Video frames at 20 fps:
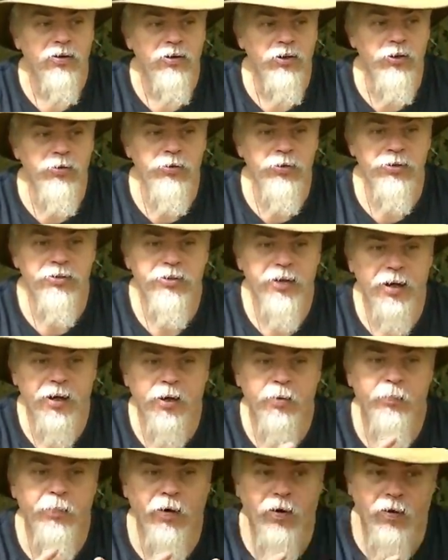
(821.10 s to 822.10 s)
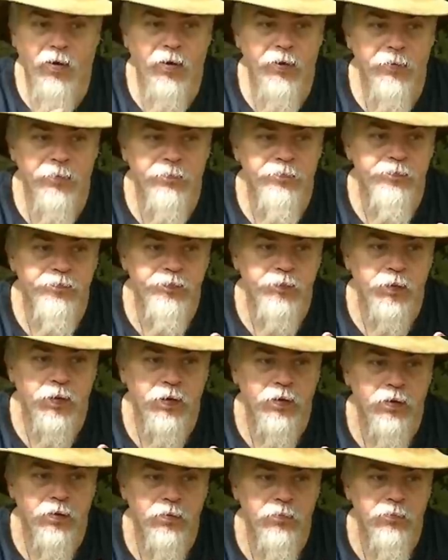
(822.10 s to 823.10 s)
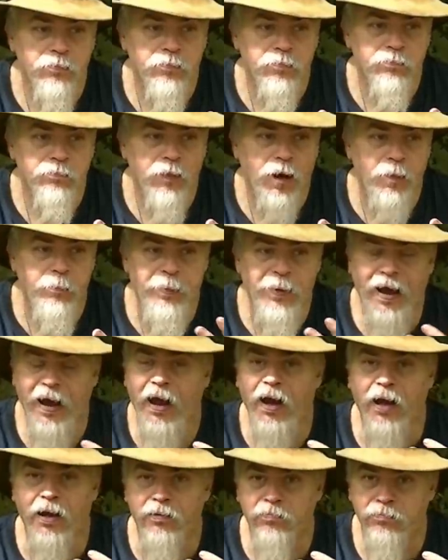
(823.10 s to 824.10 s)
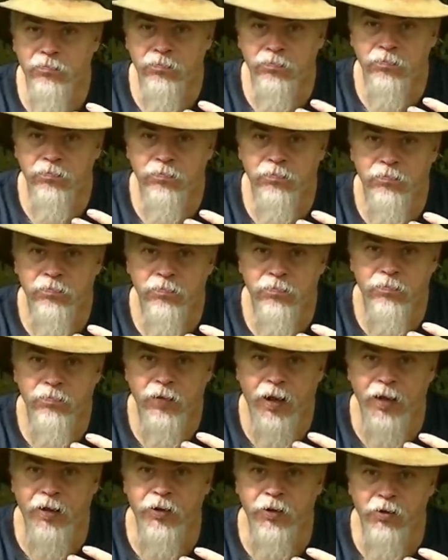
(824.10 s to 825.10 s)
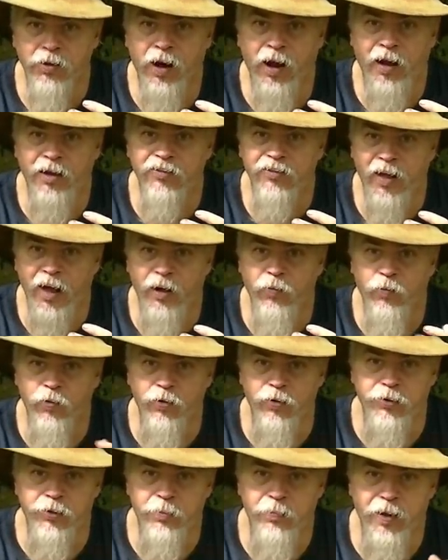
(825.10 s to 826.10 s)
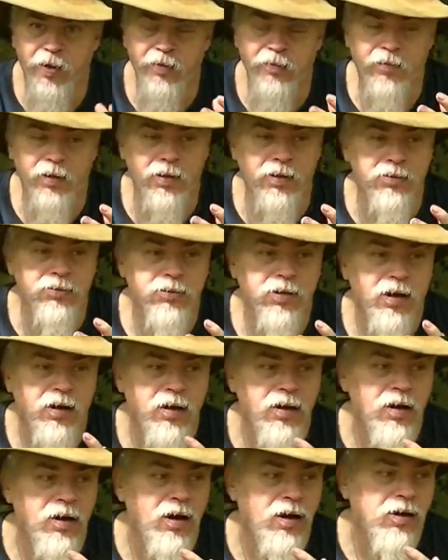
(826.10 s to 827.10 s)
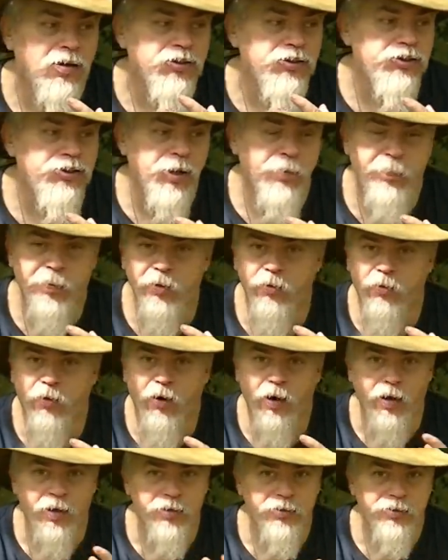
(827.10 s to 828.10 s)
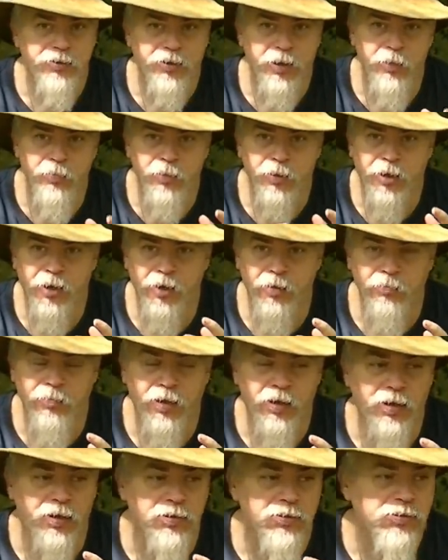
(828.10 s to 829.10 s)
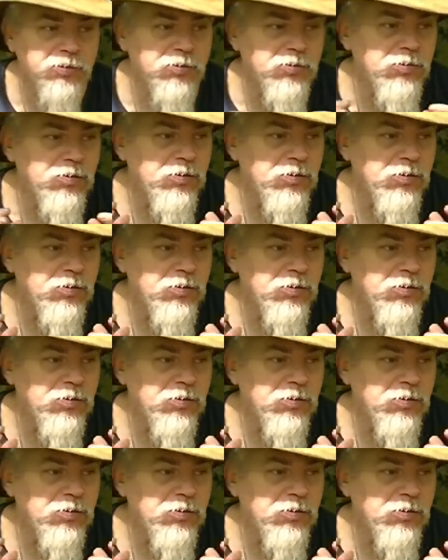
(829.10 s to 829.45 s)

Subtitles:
You could take apart a pallet and utilize that wood to make this. Shipping crates can become this.